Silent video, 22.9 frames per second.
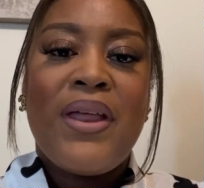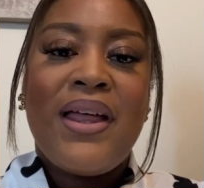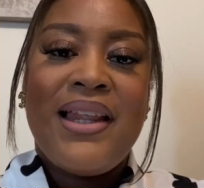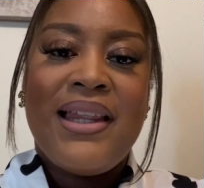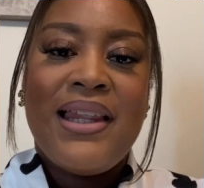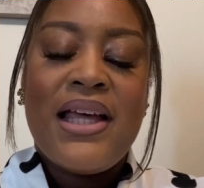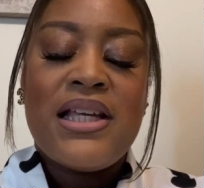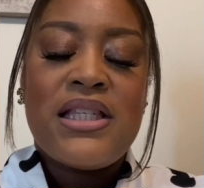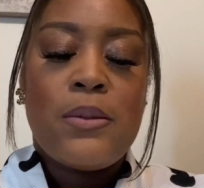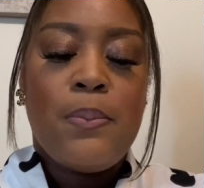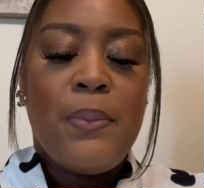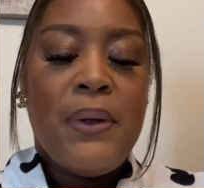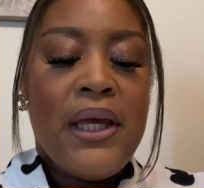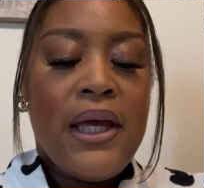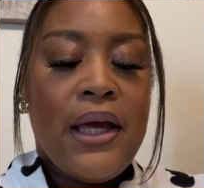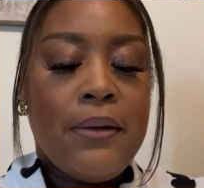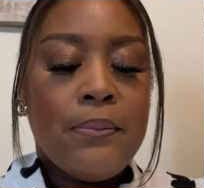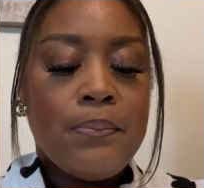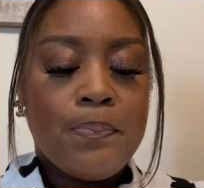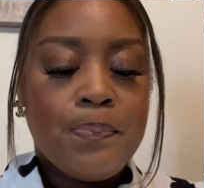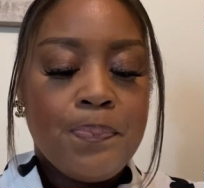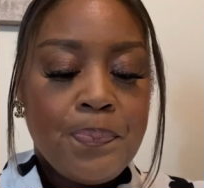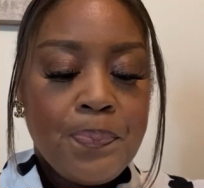Let's
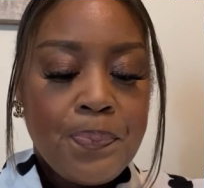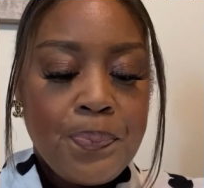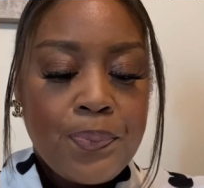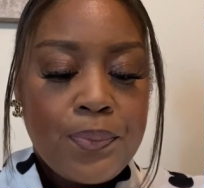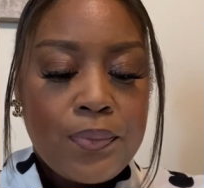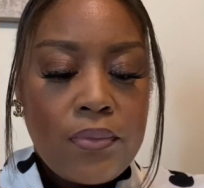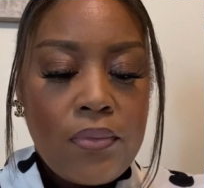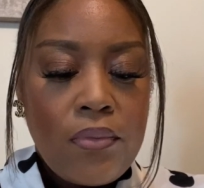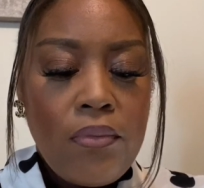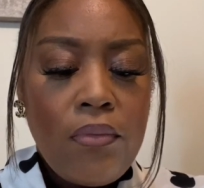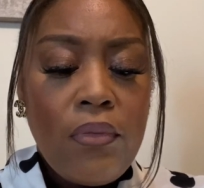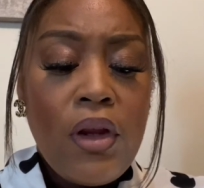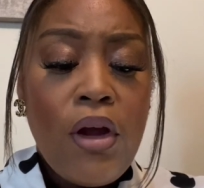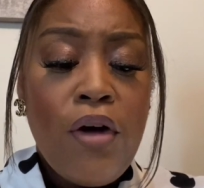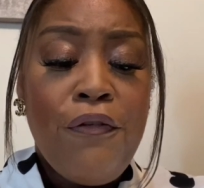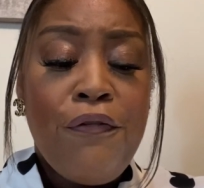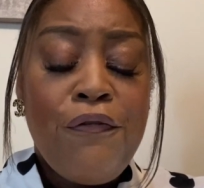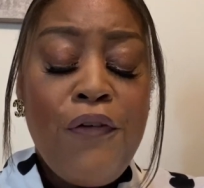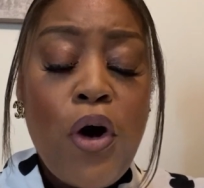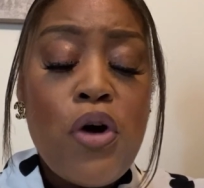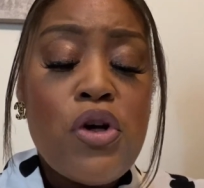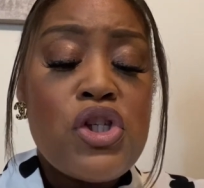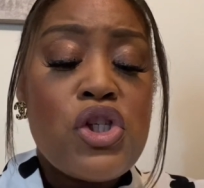begin.
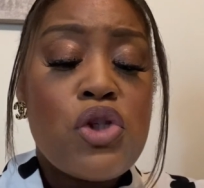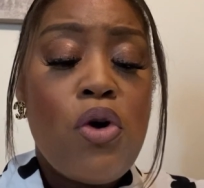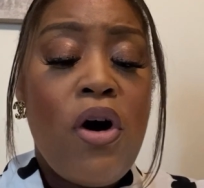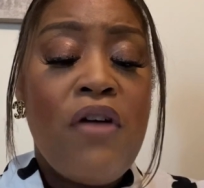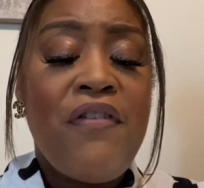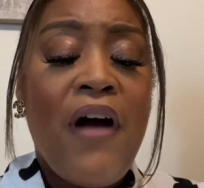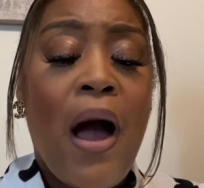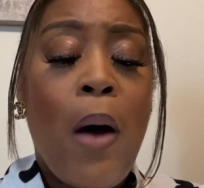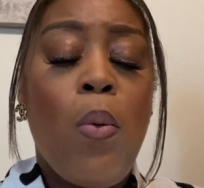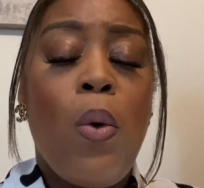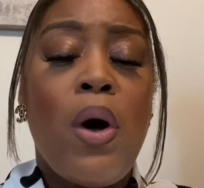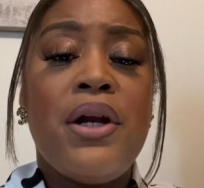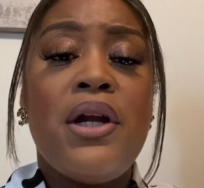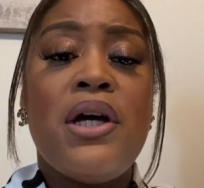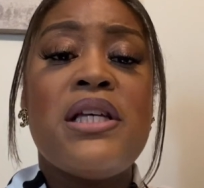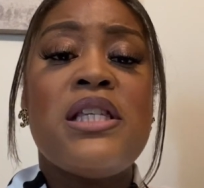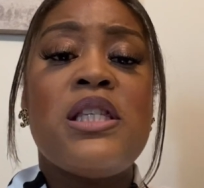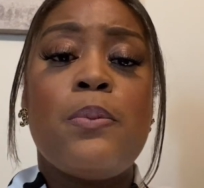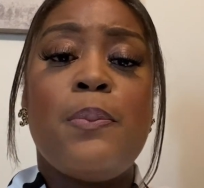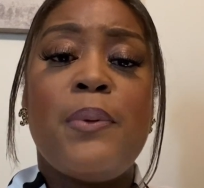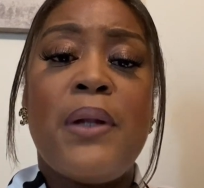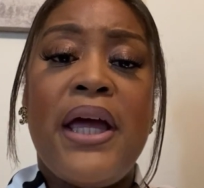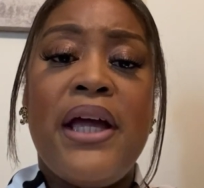First off, I want to
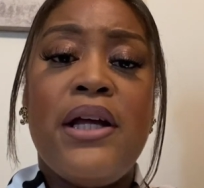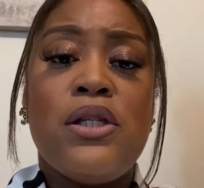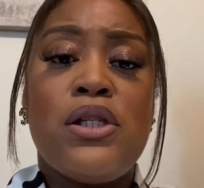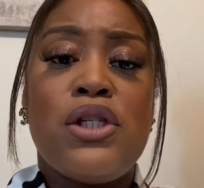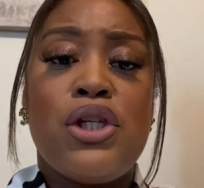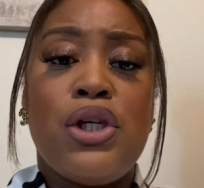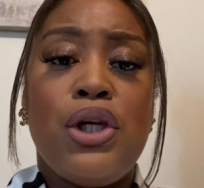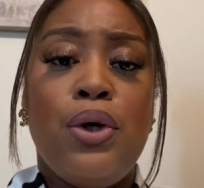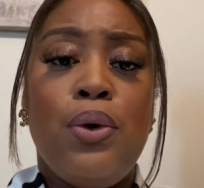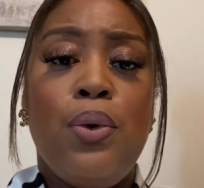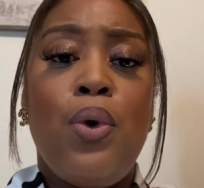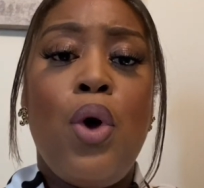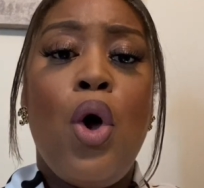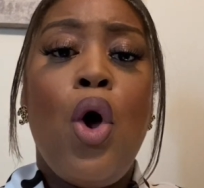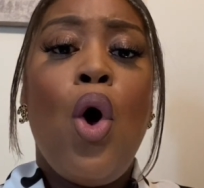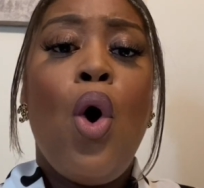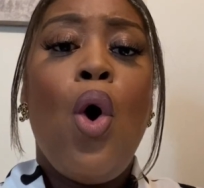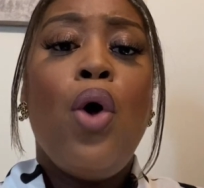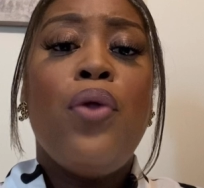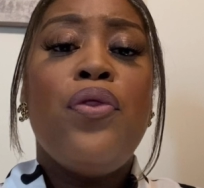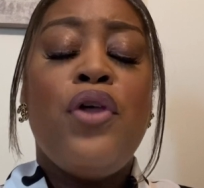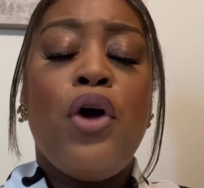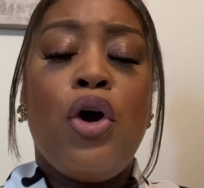explain to you
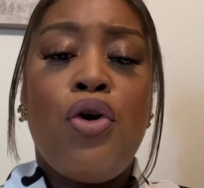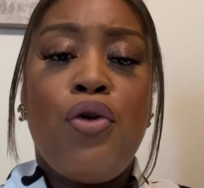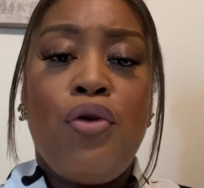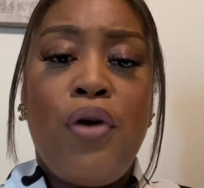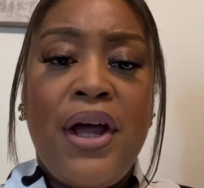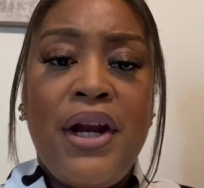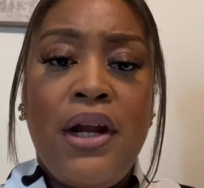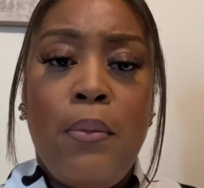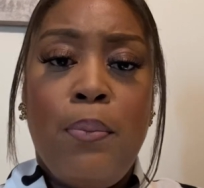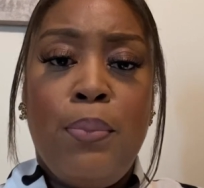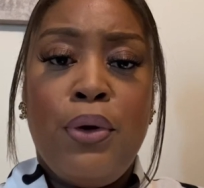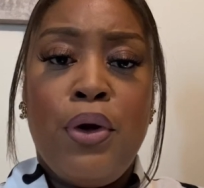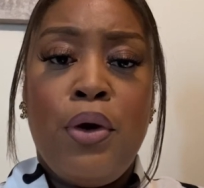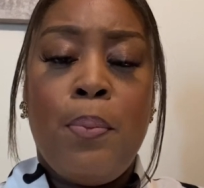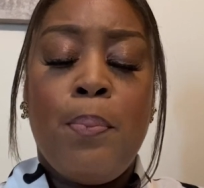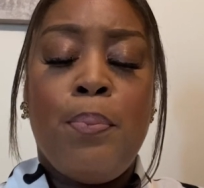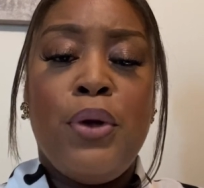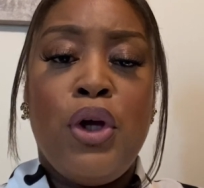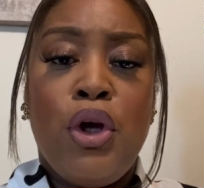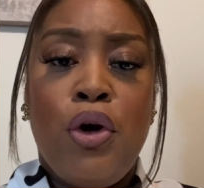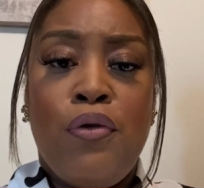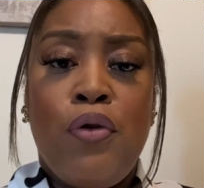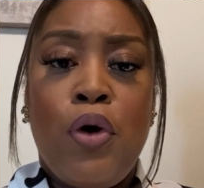the credit
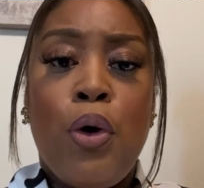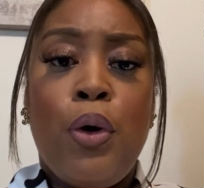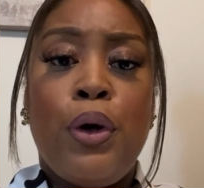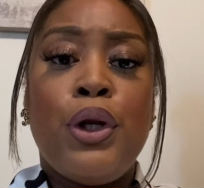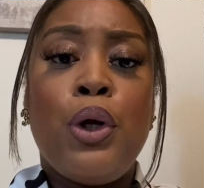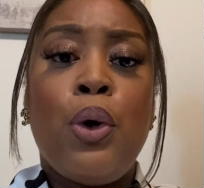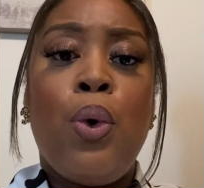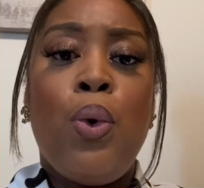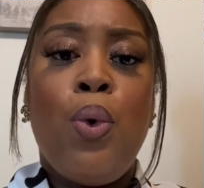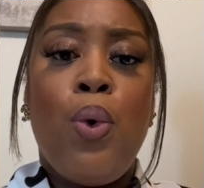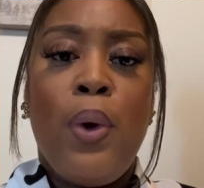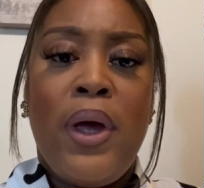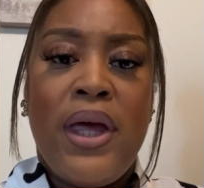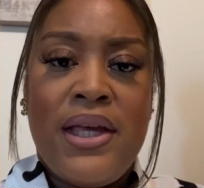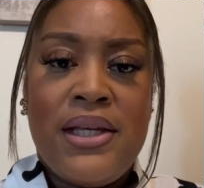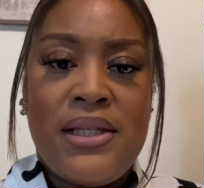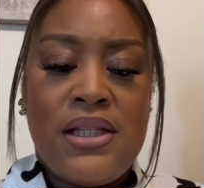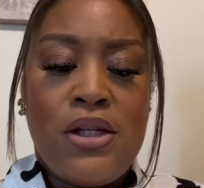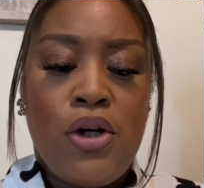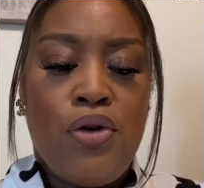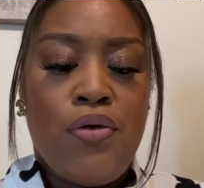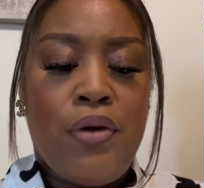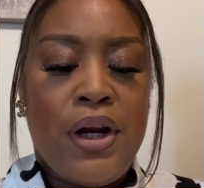bureau and who is
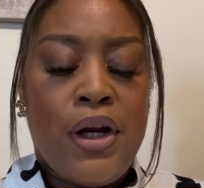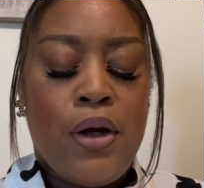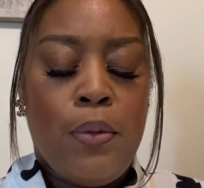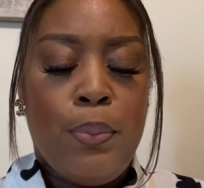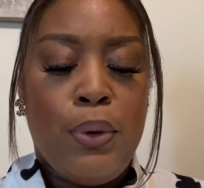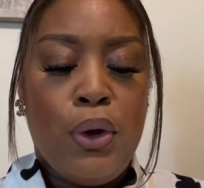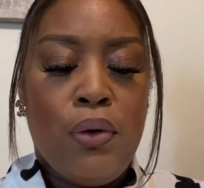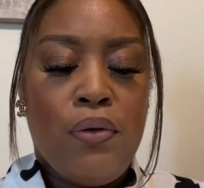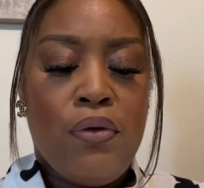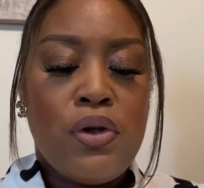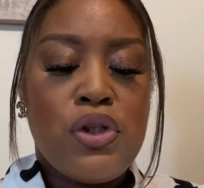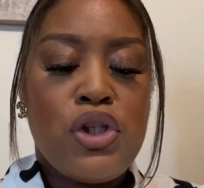the credit bureau.